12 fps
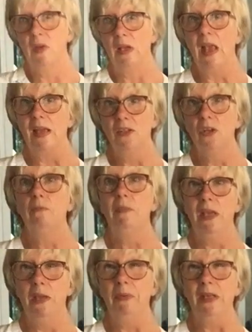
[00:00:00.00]
again, don't
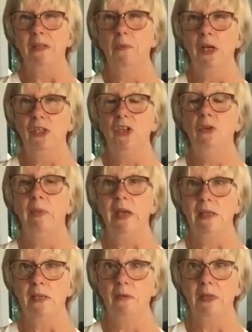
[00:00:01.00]
make your piece of work too
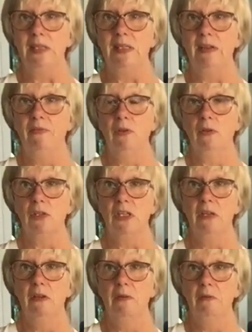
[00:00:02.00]
big so it's difficult
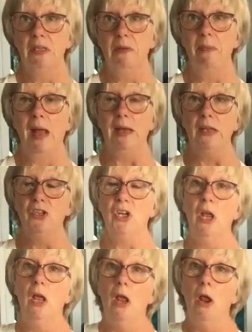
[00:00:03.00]
to manage.
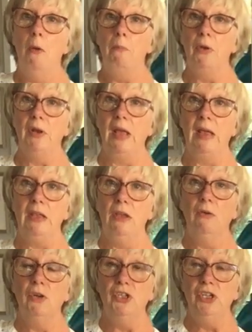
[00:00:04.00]
But
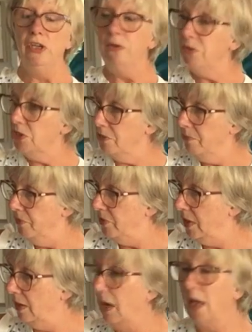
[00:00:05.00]
you could use
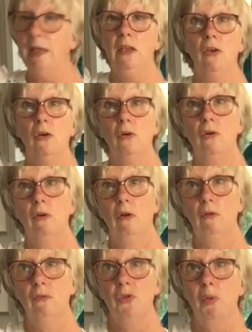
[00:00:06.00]
something like your
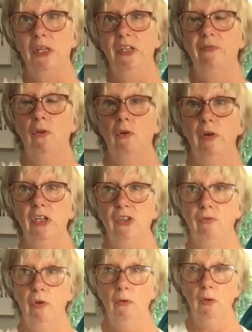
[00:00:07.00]

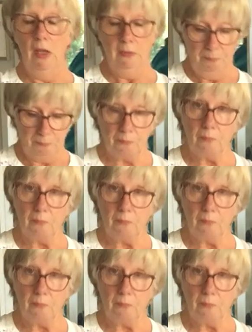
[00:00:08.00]
24-inch ruler